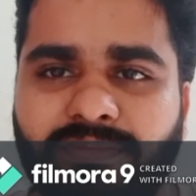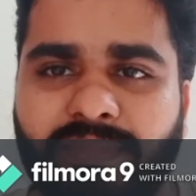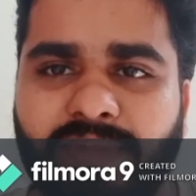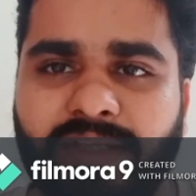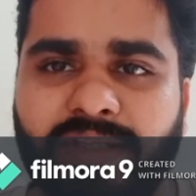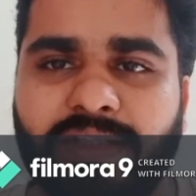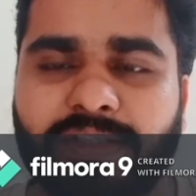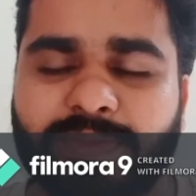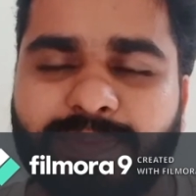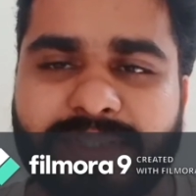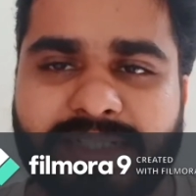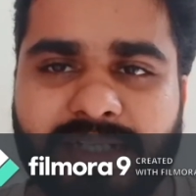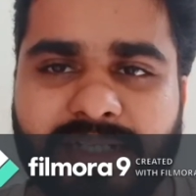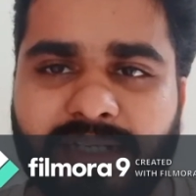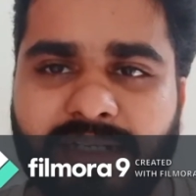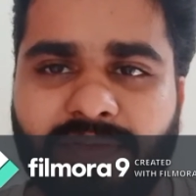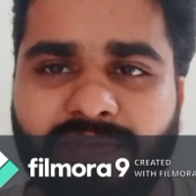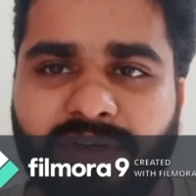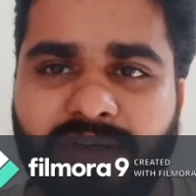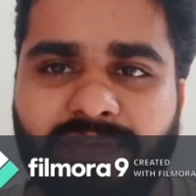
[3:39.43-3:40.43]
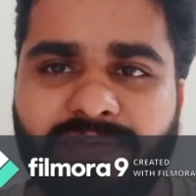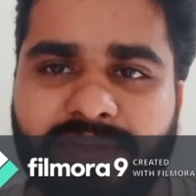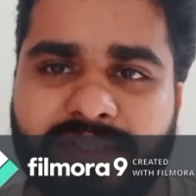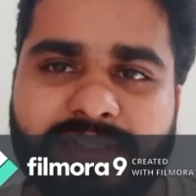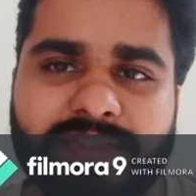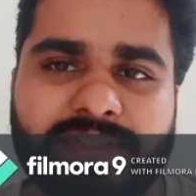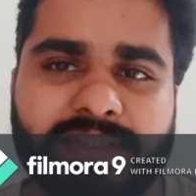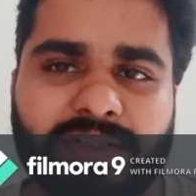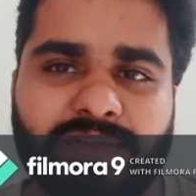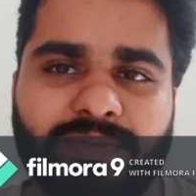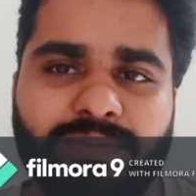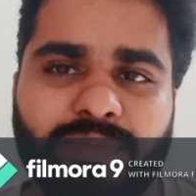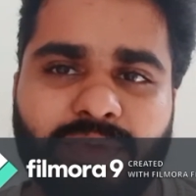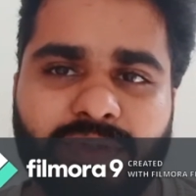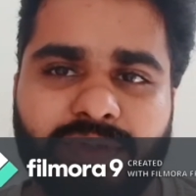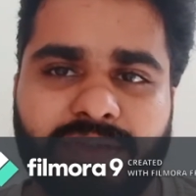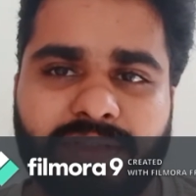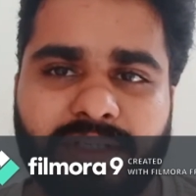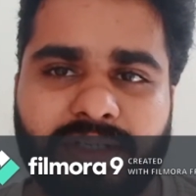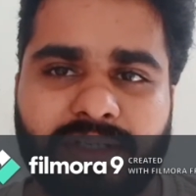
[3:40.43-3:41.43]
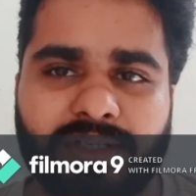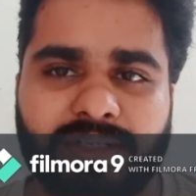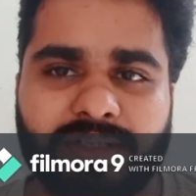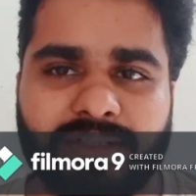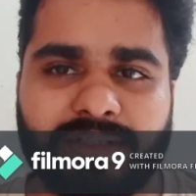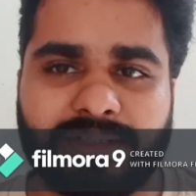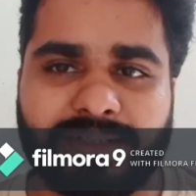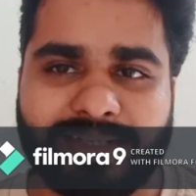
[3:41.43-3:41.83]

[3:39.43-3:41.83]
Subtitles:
and especially one feature of both the